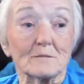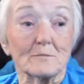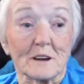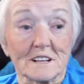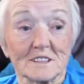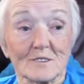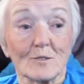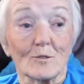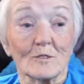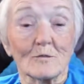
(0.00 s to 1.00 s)
that picked the
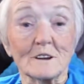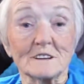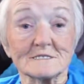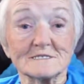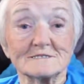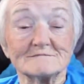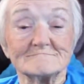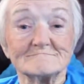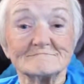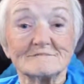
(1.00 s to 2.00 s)
corn. We just
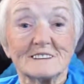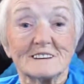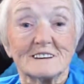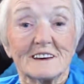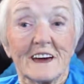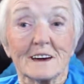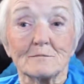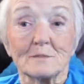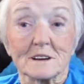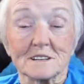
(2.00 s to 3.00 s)

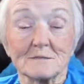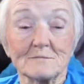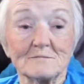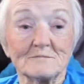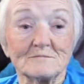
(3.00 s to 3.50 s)
hand picked them.